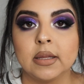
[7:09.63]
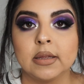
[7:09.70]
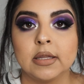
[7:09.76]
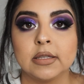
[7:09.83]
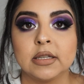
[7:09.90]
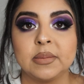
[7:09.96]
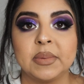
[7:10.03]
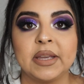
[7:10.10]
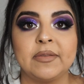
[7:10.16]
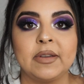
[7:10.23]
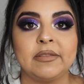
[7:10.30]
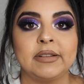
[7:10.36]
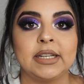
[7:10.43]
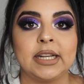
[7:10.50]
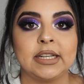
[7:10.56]
These are my
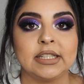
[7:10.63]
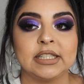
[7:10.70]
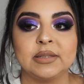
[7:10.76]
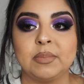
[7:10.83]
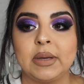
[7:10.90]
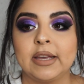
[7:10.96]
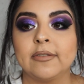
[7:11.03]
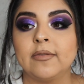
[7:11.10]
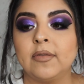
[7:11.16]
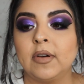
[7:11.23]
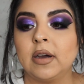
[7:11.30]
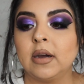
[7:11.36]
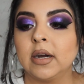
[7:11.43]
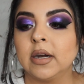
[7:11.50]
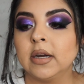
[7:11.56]
favorite lashes by
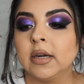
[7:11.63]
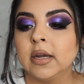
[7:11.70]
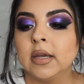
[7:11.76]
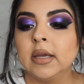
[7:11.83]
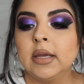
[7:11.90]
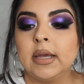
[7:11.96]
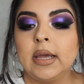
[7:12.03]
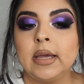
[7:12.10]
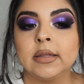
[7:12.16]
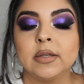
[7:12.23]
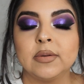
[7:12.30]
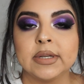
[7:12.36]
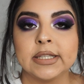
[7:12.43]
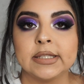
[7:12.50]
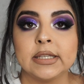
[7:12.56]
far. And the
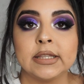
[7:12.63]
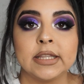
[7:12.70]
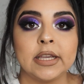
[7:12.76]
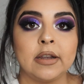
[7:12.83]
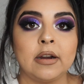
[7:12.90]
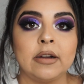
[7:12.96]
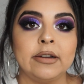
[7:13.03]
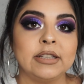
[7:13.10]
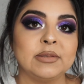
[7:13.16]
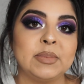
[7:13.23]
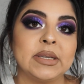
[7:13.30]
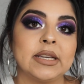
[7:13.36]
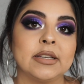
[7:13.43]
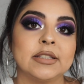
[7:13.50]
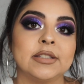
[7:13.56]
reason they are is
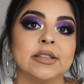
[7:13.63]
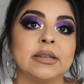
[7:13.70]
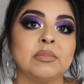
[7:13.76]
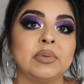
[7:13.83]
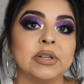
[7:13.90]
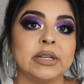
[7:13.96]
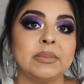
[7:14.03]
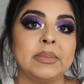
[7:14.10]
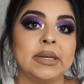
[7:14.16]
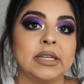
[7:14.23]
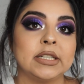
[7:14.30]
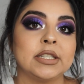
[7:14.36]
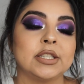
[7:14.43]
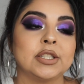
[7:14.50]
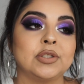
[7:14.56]
because you can pretty
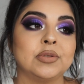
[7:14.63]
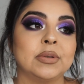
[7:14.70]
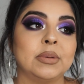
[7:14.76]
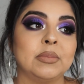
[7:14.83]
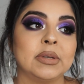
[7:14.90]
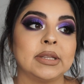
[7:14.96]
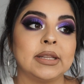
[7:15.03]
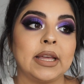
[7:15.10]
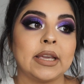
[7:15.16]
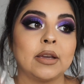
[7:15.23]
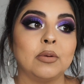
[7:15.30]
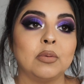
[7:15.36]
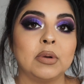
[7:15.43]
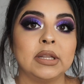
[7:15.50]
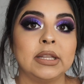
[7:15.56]
much do them with like
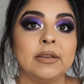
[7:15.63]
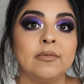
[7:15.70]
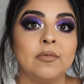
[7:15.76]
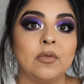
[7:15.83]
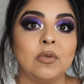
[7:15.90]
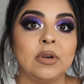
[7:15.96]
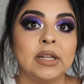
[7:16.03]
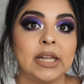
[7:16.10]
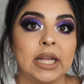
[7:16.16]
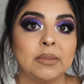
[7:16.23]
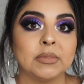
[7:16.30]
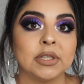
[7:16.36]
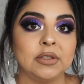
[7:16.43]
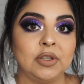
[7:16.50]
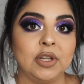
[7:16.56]
a really full
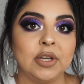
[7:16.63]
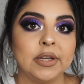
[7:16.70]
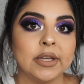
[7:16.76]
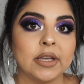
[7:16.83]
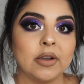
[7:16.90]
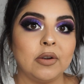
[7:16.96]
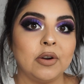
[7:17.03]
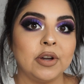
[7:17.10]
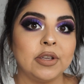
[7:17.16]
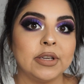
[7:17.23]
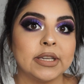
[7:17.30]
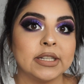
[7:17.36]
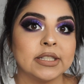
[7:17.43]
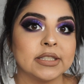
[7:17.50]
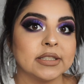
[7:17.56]
glammed look, or you
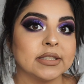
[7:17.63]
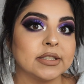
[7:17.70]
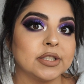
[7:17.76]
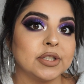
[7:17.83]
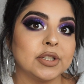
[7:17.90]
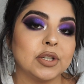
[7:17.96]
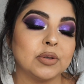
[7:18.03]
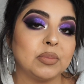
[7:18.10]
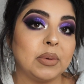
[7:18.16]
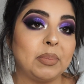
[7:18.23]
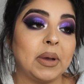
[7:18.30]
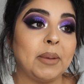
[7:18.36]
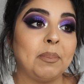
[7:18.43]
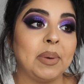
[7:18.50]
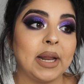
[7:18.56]
can just, you know,
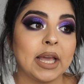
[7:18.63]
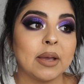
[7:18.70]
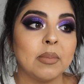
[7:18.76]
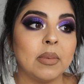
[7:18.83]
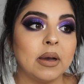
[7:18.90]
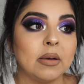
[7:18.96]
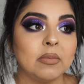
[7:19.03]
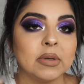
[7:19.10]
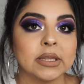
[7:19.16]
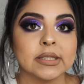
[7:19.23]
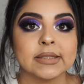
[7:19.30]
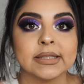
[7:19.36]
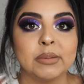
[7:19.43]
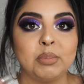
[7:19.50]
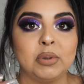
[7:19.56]
apply them on with a
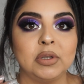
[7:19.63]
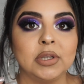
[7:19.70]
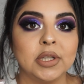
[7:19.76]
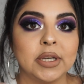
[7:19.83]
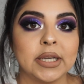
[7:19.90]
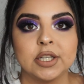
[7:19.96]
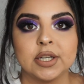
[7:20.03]
simple look.